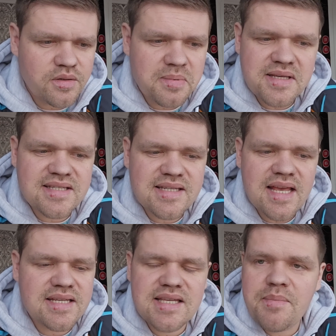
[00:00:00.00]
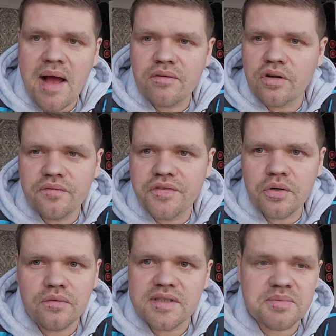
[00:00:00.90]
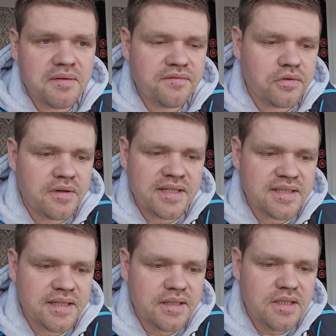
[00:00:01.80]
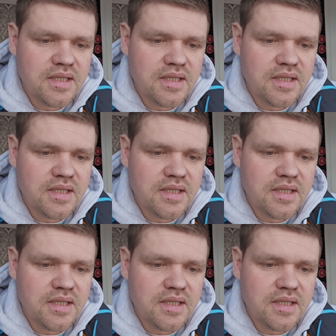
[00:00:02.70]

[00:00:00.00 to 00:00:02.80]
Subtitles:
It's £60 on fuel this month already.